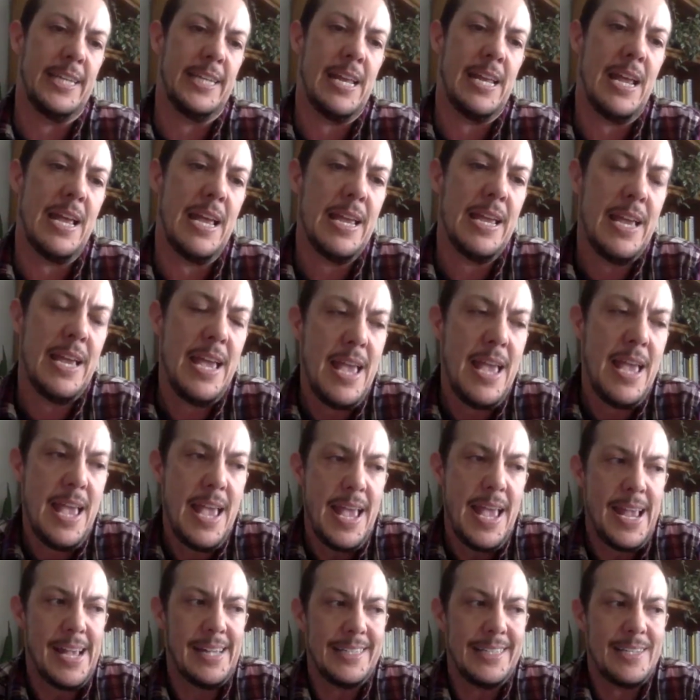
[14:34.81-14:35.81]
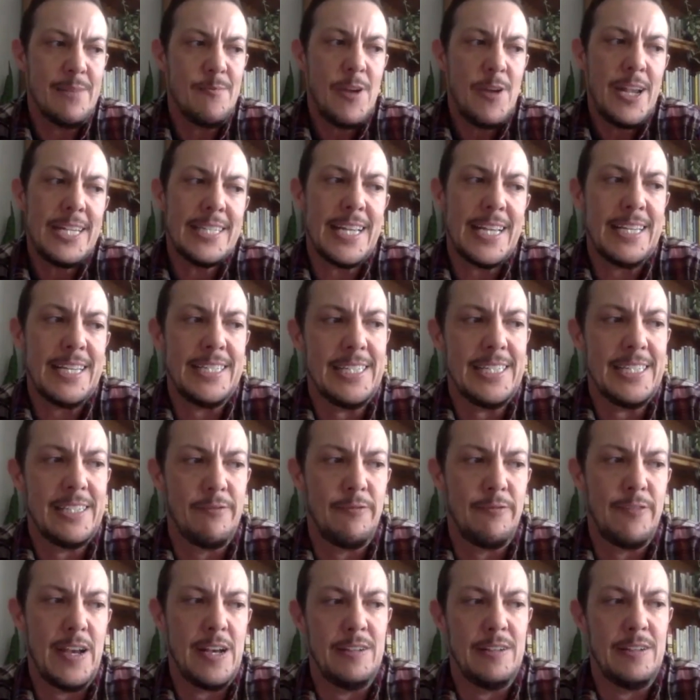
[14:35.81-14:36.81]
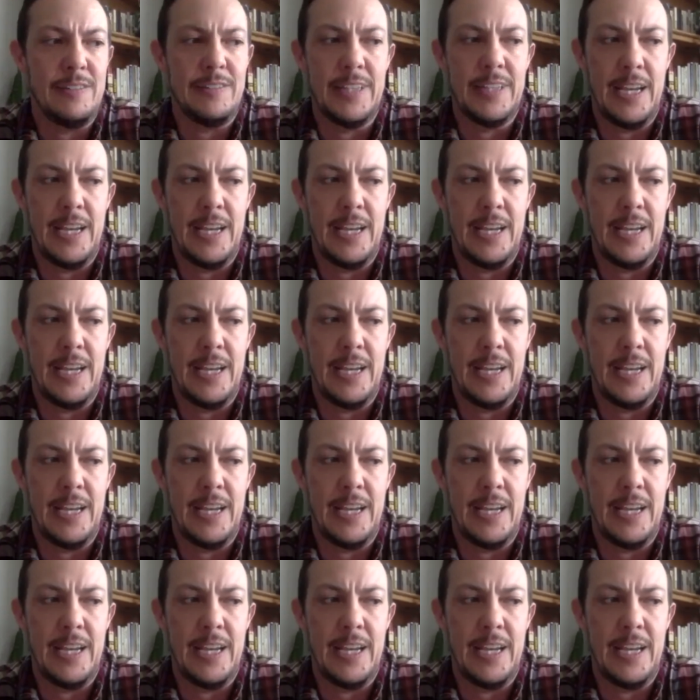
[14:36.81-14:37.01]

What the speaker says: And in some ways I just felt